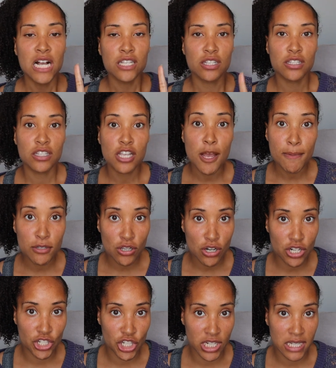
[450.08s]
So the
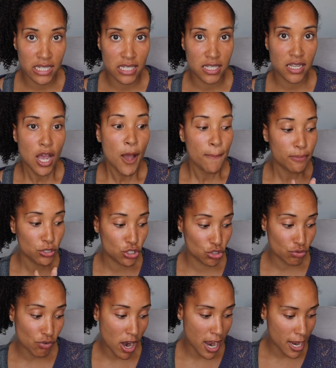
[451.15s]
dermatologist
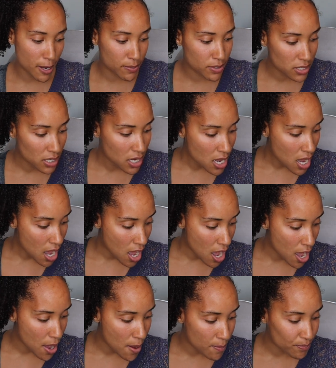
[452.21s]
prescribed
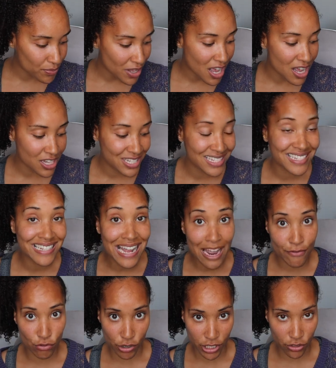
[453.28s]
a
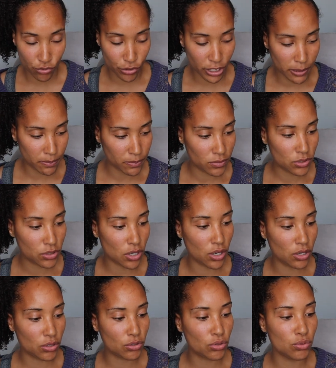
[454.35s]
steroid cream,
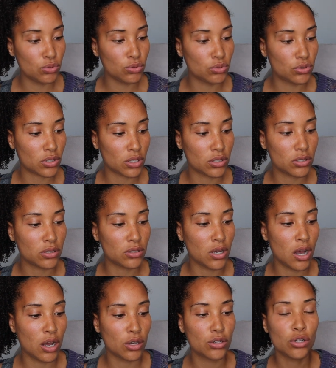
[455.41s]
so called
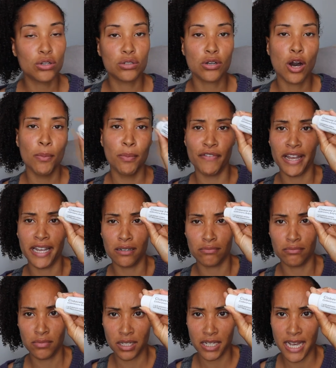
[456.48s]
Carbavate.
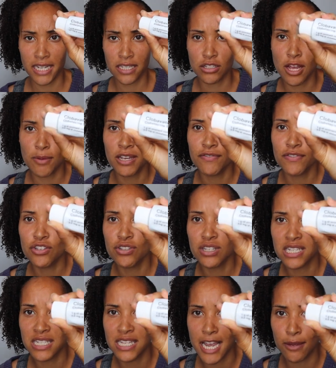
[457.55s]
Okay, so I'm giving you
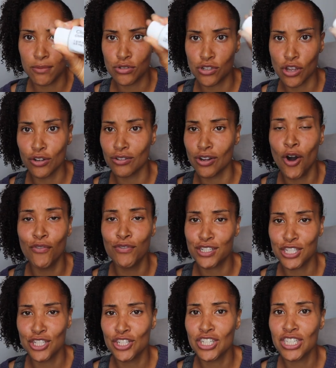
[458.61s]
these names. Don't,
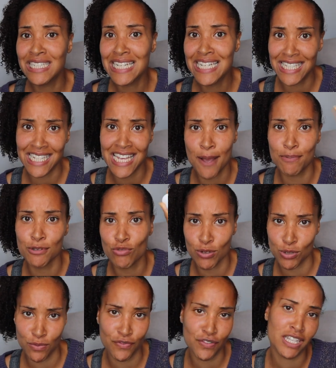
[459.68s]
obviously you need to get a
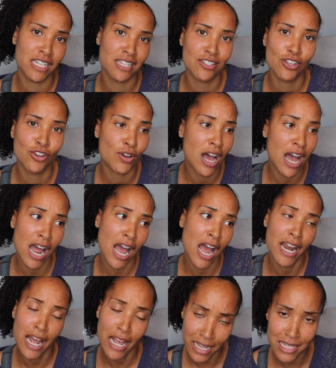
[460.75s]
prescription for these, so
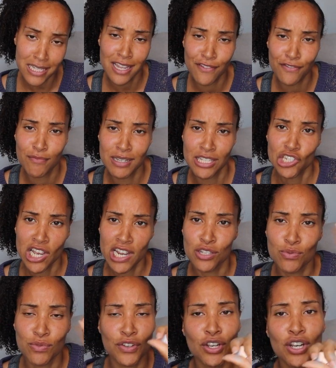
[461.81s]
it's safe for me to share
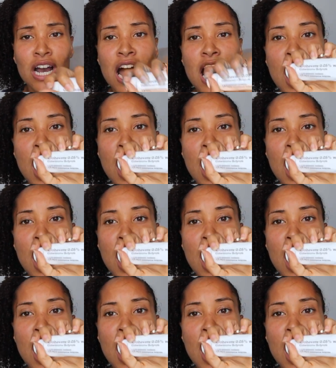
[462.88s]
this with you.